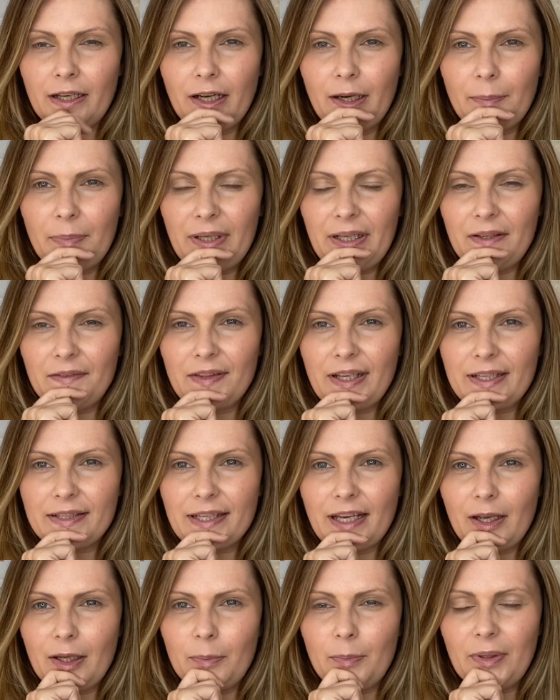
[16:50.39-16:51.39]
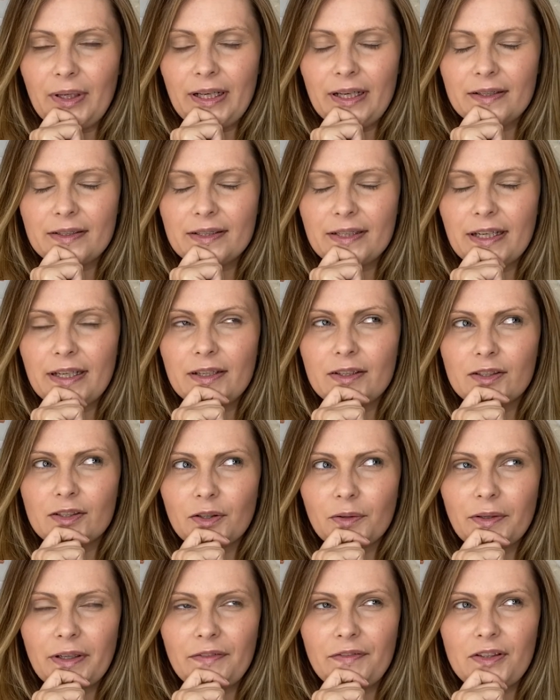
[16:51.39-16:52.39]
i believe that's how you pronounce it
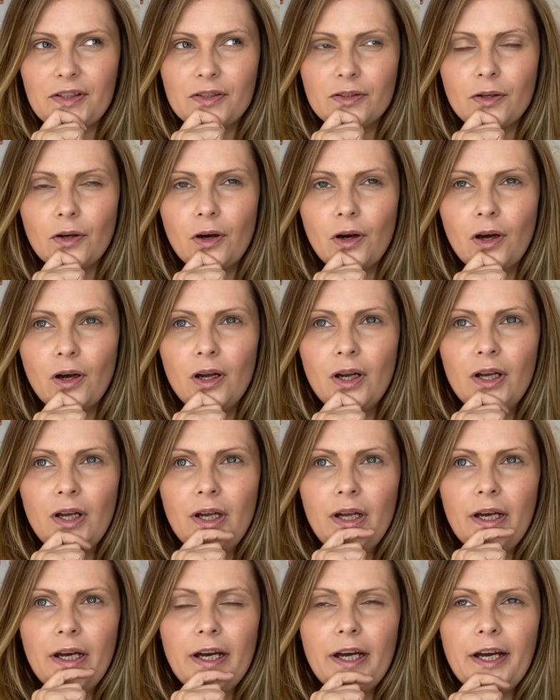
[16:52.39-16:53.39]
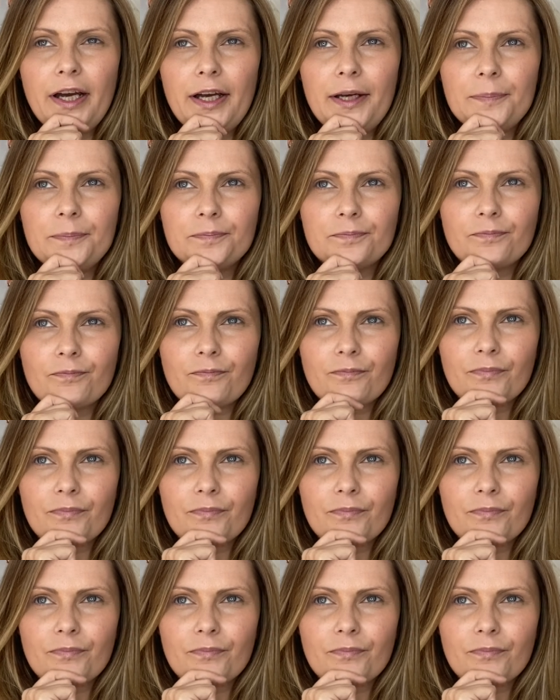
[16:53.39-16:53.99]
sorry if it's not um